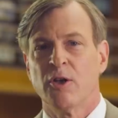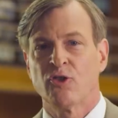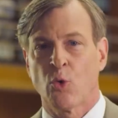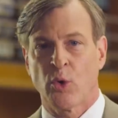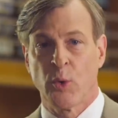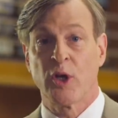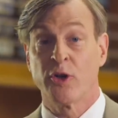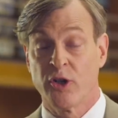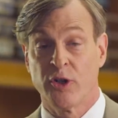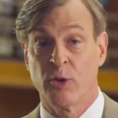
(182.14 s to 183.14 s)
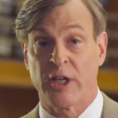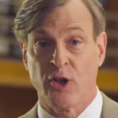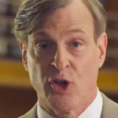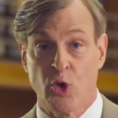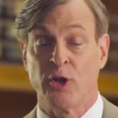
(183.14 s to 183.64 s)
So what are we going to do to
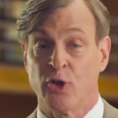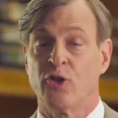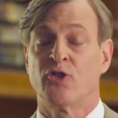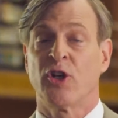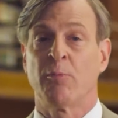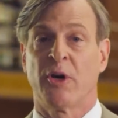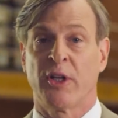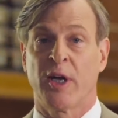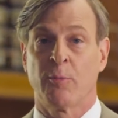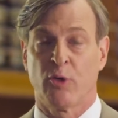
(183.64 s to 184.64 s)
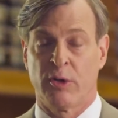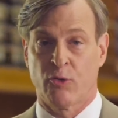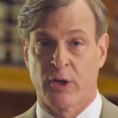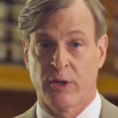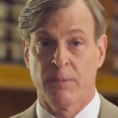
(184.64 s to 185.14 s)
get you in good shape on the IP
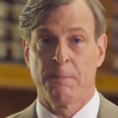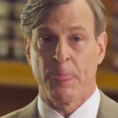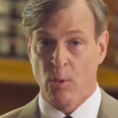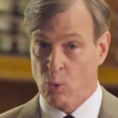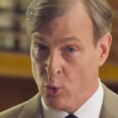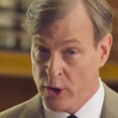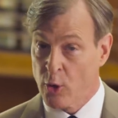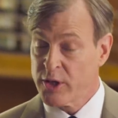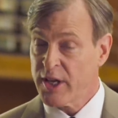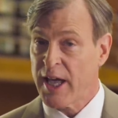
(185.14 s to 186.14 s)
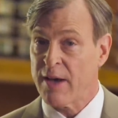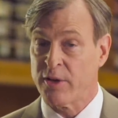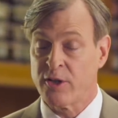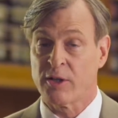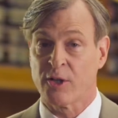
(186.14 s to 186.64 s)
front? Well, we're going to have
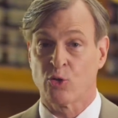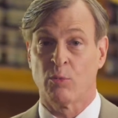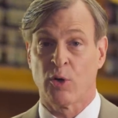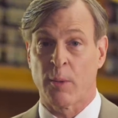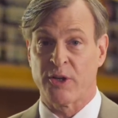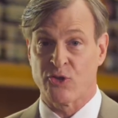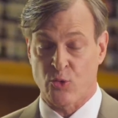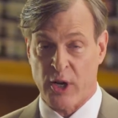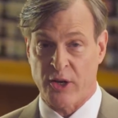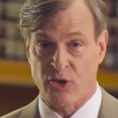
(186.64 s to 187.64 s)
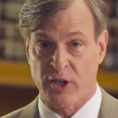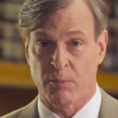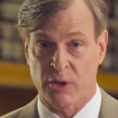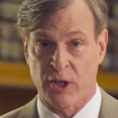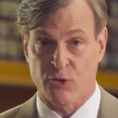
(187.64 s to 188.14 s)
an intellectual property strategy
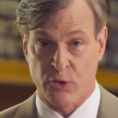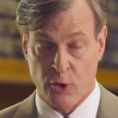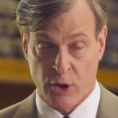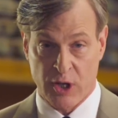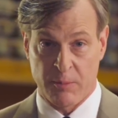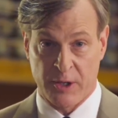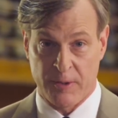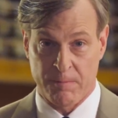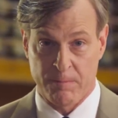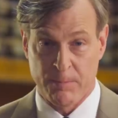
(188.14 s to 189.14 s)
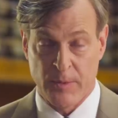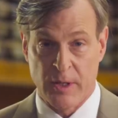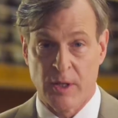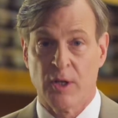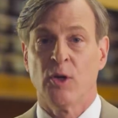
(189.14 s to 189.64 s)
in place for your company.
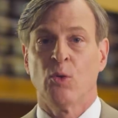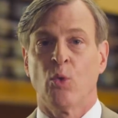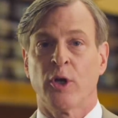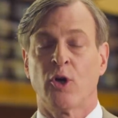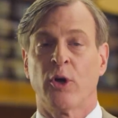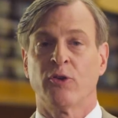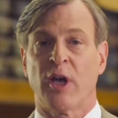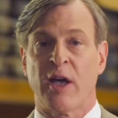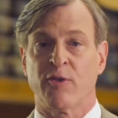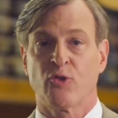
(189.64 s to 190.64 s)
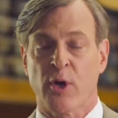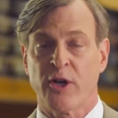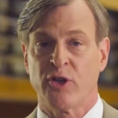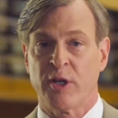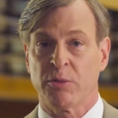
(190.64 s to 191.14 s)
We're going to have a
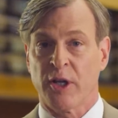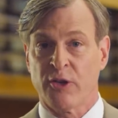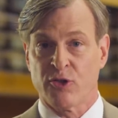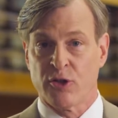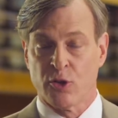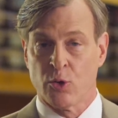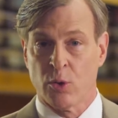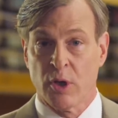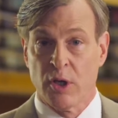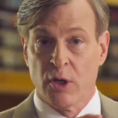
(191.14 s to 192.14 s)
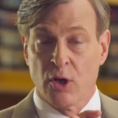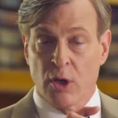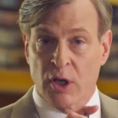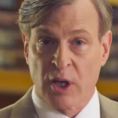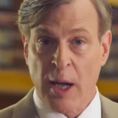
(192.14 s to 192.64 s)
strategy in place to
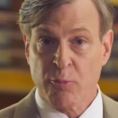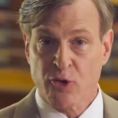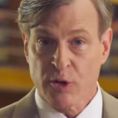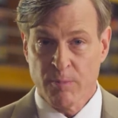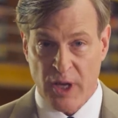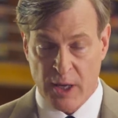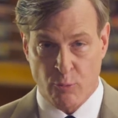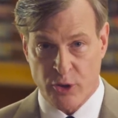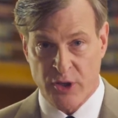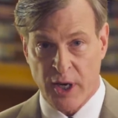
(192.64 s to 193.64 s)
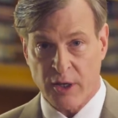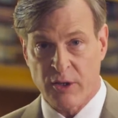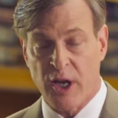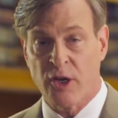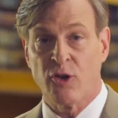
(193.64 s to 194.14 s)
capture and
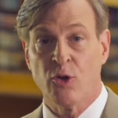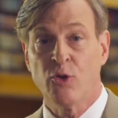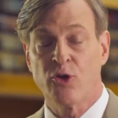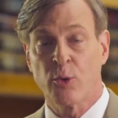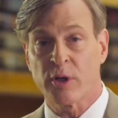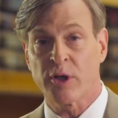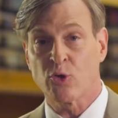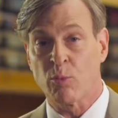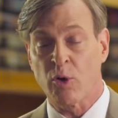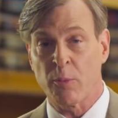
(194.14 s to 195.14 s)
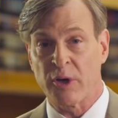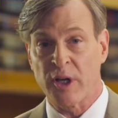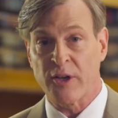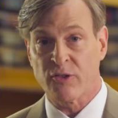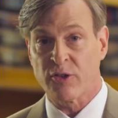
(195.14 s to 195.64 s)
protect and use your intellectual
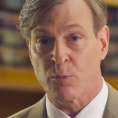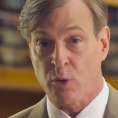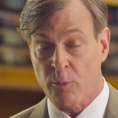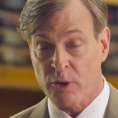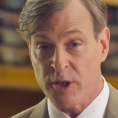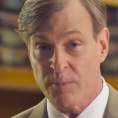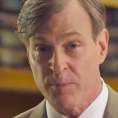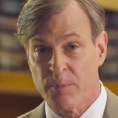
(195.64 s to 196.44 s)
property assets properly.